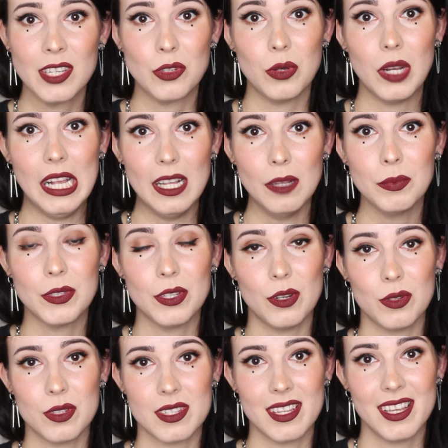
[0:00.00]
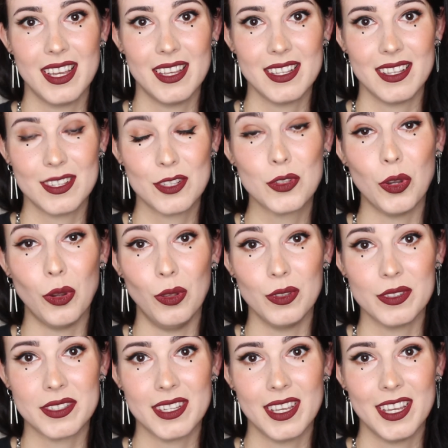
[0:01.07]
to help those
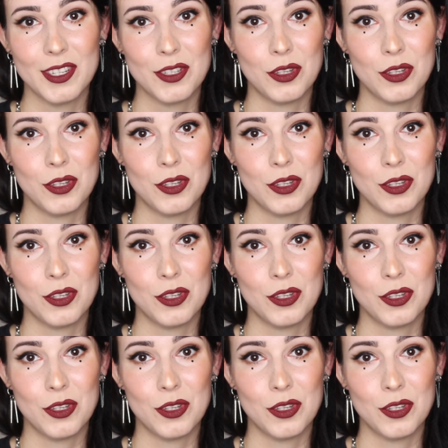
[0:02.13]
souls